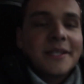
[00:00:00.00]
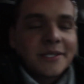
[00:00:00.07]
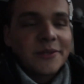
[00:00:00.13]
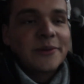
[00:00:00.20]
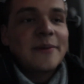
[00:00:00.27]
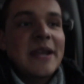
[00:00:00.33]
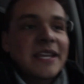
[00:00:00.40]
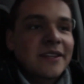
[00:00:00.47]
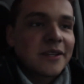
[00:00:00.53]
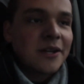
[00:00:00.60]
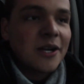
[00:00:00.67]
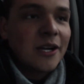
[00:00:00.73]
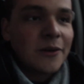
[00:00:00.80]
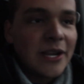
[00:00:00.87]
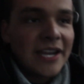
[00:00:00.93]
So we're back in the
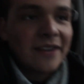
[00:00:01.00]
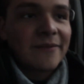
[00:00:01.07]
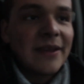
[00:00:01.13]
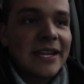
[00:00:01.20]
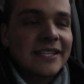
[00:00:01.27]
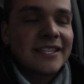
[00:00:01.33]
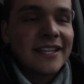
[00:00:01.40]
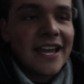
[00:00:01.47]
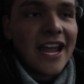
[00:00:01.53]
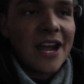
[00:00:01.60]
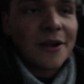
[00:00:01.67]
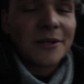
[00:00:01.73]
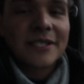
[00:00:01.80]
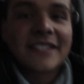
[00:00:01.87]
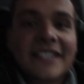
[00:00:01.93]
car and we're heading back to the
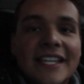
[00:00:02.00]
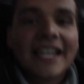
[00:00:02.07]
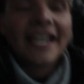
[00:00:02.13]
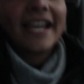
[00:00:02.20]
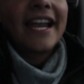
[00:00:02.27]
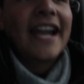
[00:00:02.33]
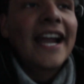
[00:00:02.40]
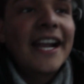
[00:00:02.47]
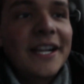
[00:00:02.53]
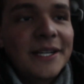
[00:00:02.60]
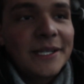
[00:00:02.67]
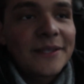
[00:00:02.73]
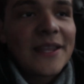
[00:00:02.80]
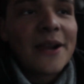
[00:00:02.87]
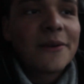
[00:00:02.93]
house.
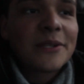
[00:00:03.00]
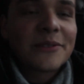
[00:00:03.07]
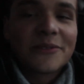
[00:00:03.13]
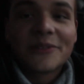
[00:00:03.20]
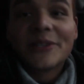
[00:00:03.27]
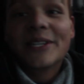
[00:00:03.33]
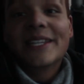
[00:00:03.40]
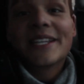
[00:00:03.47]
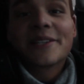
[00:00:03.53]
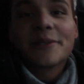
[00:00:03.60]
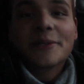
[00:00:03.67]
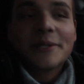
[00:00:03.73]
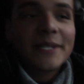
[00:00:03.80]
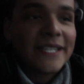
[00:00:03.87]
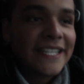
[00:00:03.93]
That was really
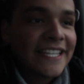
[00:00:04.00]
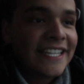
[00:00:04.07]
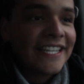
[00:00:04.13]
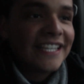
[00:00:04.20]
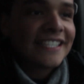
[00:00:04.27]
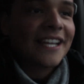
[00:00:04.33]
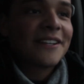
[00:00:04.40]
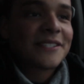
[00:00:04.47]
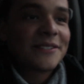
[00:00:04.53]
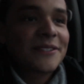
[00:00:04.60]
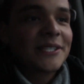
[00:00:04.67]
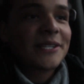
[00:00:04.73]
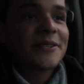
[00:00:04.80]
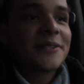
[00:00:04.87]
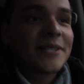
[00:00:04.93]
cool. That was a
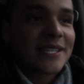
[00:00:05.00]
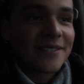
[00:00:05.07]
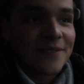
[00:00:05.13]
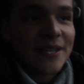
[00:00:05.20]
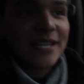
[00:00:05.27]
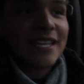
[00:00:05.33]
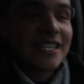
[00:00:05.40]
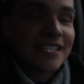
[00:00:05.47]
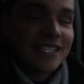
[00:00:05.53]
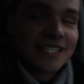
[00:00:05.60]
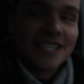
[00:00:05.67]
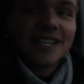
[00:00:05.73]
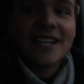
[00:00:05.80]
really cool experience.